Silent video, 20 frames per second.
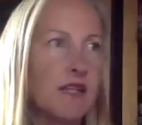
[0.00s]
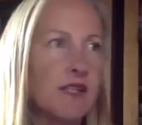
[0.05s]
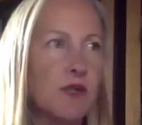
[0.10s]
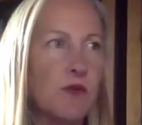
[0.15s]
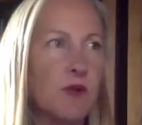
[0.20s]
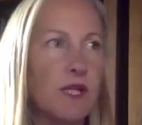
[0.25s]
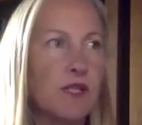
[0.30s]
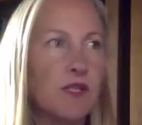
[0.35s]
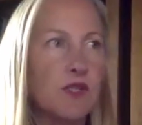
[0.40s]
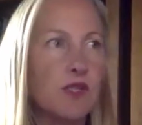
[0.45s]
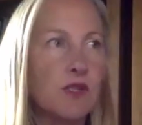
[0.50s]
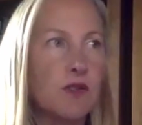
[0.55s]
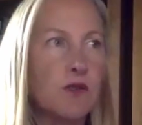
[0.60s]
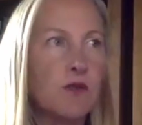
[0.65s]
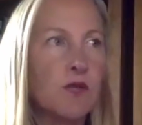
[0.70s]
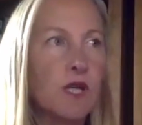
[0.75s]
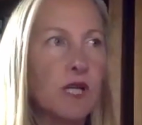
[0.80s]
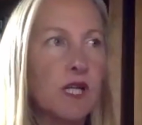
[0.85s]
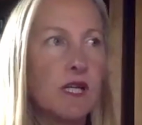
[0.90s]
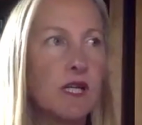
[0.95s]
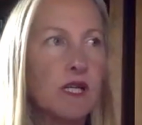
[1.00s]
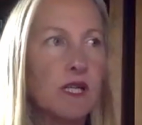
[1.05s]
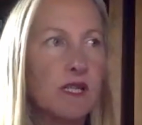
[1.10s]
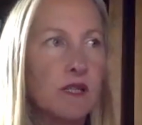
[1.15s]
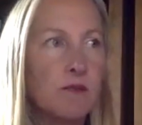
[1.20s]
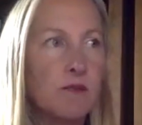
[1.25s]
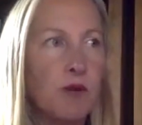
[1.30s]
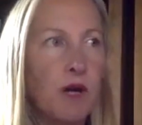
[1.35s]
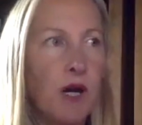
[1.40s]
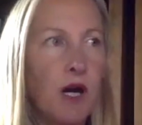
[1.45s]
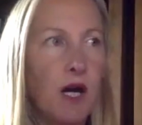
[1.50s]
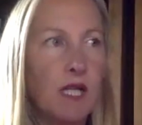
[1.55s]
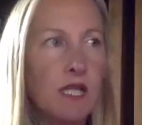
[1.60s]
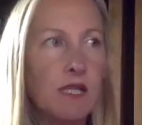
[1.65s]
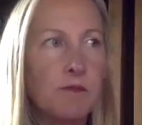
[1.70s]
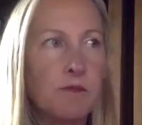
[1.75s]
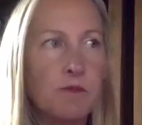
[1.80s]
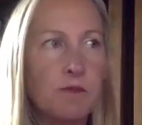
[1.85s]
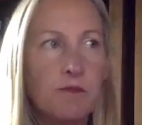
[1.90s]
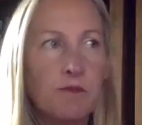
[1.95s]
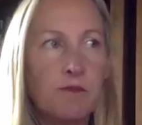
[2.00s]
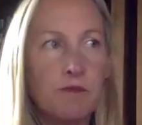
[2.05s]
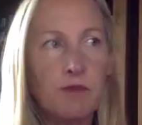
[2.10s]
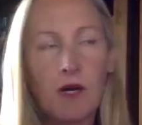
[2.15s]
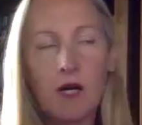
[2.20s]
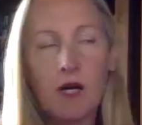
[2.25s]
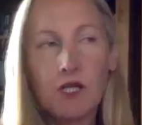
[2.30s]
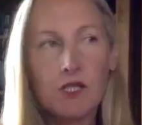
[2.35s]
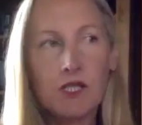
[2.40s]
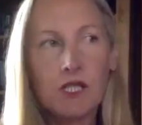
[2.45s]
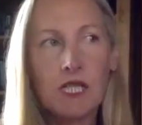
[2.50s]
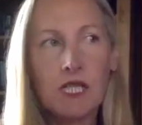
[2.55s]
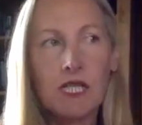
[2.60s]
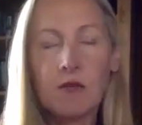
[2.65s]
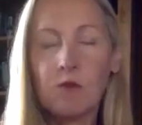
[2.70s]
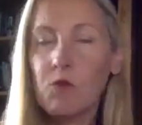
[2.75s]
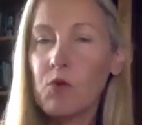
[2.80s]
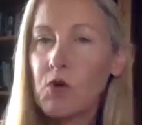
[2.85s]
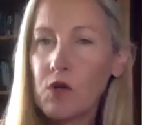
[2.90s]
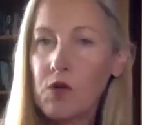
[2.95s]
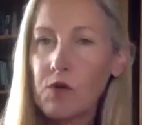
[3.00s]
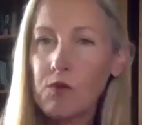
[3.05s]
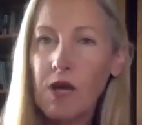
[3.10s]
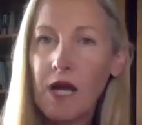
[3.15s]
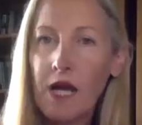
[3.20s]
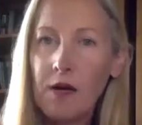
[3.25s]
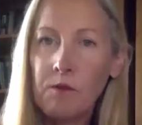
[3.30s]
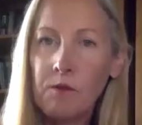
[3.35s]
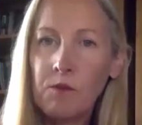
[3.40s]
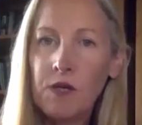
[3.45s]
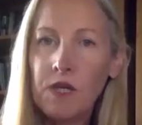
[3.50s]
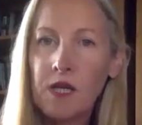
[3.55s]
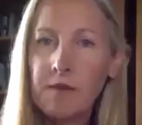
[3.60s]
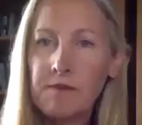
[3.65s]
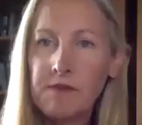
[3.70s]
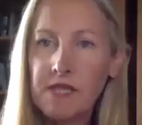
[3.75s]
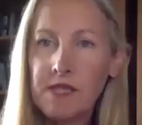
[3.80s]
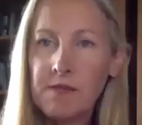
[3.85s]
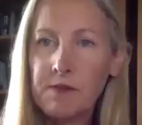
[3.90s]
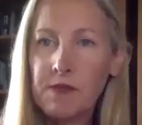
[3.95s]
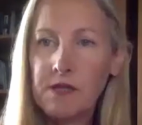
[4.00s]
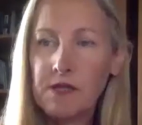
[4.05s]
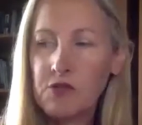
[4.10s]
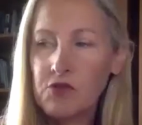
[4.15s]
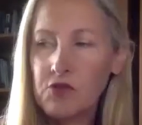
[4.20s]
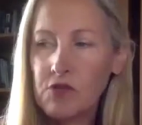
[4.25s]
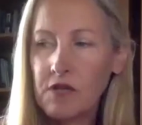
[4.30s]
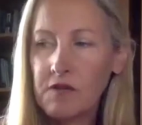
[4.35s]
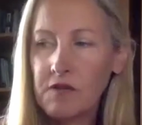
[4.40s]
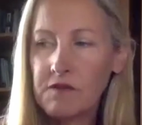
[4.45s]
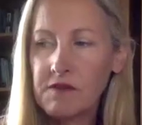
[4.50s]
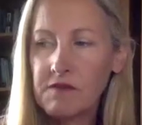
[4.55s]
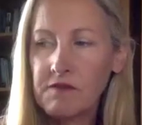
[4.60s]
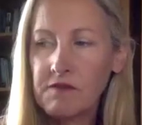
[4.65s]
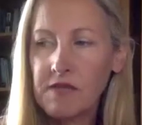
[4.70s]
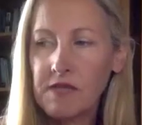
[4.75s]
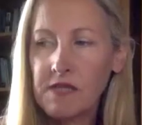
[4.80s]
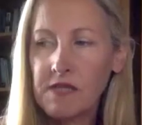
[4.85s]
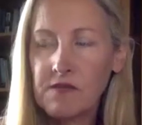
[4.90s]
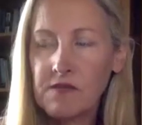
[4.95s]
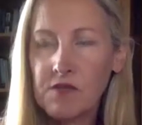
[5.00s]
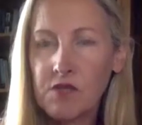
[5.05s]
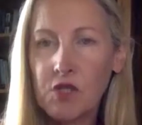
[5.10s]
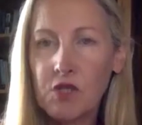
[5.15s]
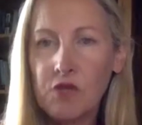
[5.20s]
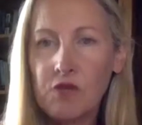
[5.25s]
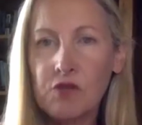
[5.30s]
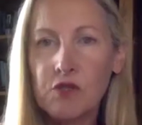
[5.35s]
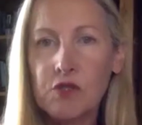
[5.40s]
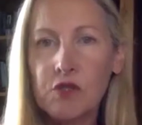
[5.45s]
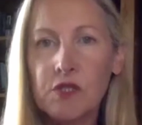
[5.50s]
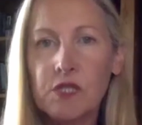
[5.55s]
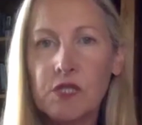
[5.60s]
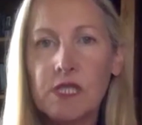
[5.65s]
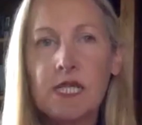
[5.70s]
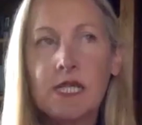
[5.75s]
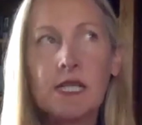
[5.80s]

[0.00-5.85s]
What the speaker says: So I do partially walk around when I'm deep in the drafting phase of a novel